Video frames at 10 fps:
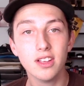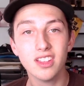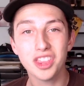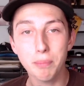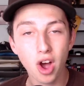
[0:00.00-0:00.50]

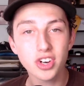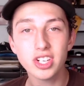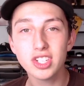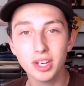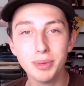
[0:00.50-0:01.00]
the
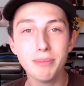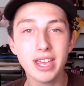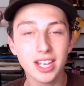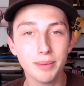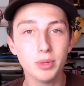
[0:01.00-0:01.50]
Padres could be
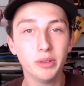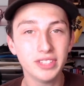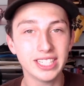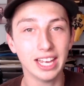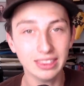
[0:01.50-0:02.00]
making a move
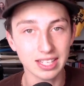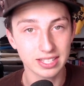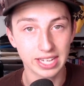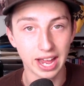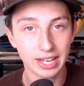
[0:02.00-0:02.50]
to get this
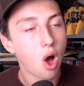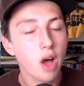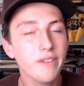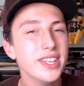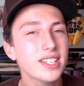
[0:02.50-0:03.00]
guy.
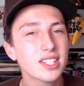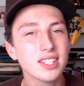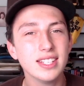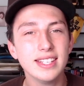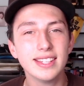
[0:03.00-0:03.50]

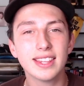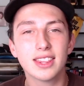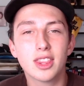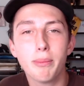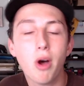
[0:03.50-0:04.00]
Obviously,
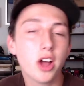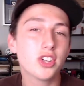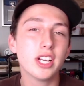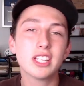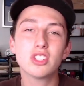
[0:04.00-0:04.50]
the
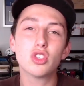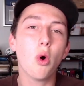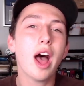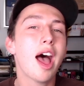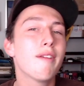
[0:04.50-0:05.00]
Padres
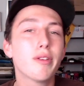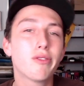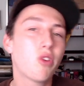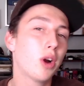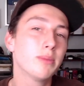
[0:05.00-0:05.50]
don't have the
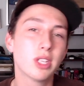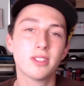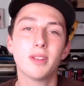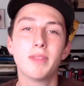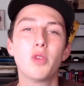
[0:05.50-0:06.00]
farm
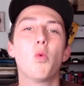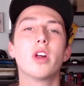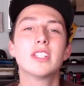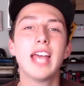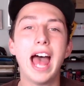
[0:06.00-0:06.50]
system they
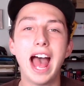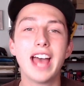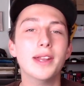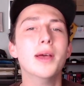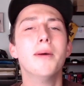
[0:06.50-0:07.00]
once
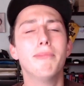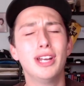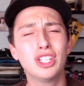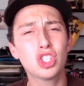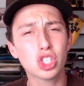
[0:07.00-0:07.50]
had, but
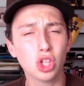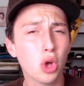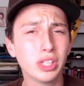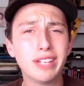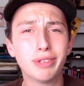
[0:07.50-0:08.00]
is
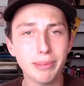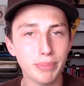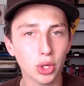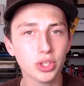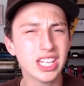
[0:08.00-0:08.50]
slowly
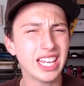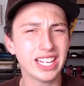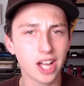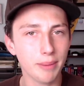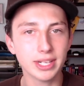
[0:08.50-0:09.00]
rebuilding and
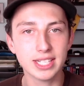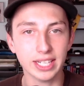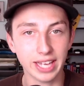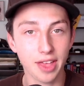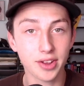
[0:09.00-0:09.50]
coming
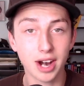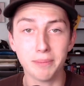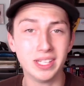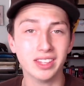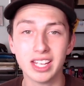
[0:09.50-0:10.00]
together. I
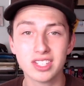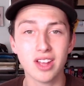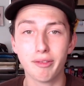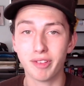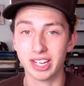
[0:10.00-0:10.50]
mean, let's
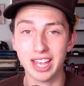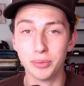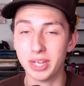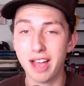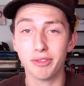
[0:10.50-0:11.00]
not forget
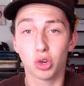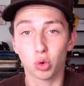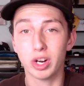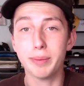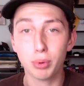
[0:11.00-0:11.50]
we have
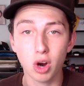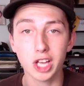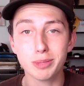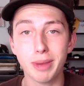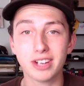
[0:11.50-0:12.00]
great
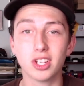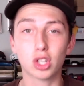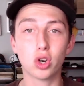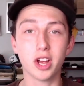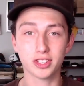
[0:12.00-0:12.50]
prospects
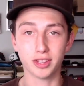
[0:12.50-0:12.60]
across the